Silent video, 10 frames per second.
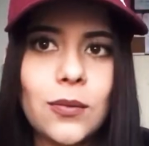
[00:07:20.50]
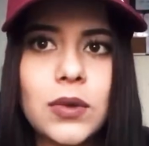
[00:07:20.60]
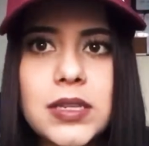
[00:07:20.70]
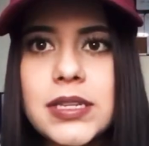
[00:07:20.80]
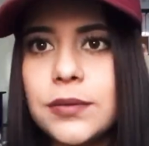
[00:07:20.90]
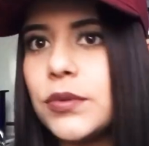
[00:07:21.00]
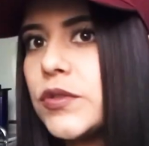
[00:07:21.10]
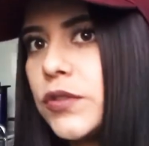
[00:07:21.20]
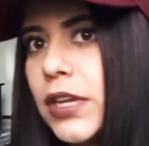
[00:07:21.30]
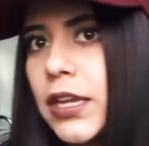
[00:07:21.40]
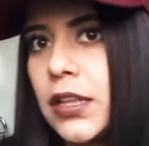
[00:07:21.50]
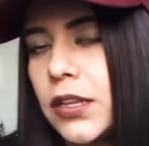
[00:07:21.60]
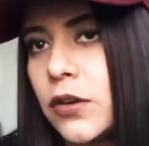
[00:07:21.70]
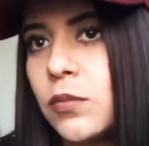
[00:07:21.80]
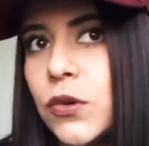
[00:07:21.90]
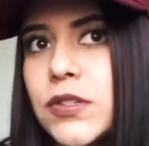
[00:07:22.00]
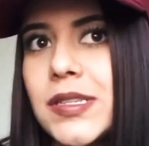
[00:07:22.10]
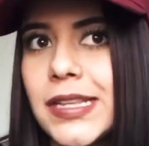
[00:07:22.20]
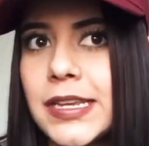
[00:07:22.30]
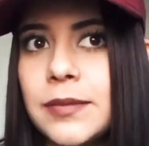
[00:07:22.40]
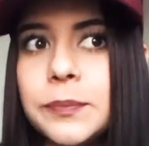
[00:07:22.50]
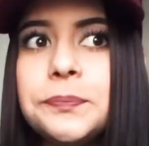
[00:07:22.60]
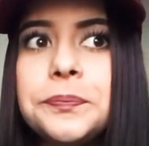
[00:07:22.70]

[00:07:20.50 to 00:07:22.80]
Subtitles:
I was able to get a little more sleep.